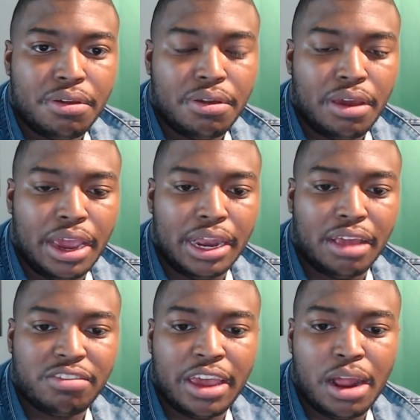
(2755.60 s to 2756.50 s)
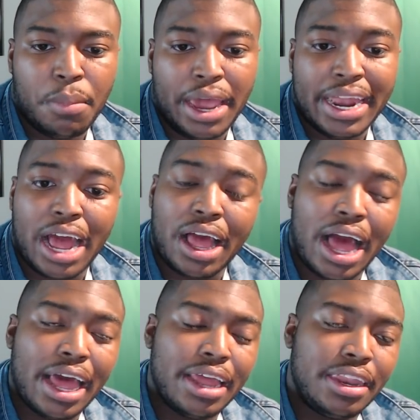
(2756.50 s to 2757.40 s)
and I said I
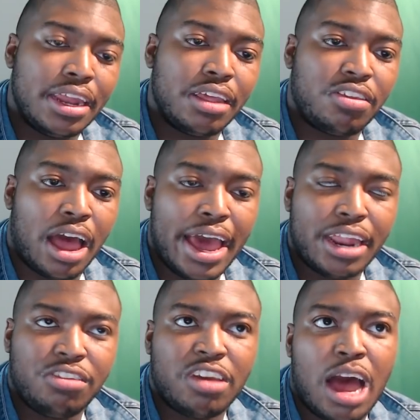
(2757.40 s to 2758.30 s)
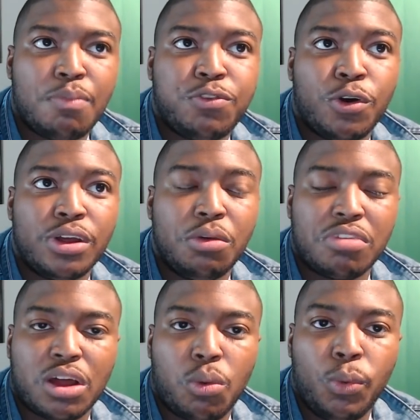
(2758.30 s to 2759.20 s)
had a job it was
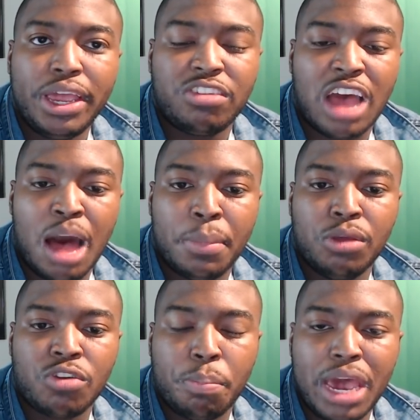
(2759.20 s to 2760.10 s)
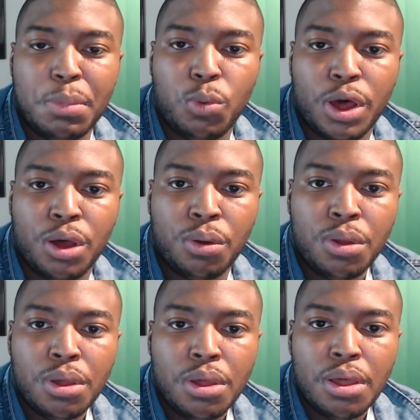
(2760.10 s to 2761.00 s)
like a week job, but it was gonna pay me well.
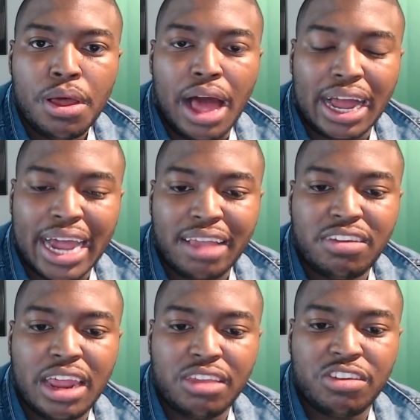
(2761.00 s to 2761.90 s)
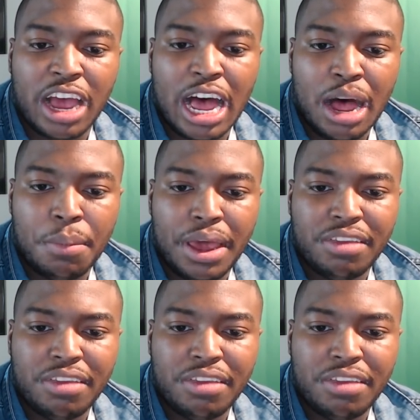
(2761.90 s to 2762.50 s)
I got to that job, and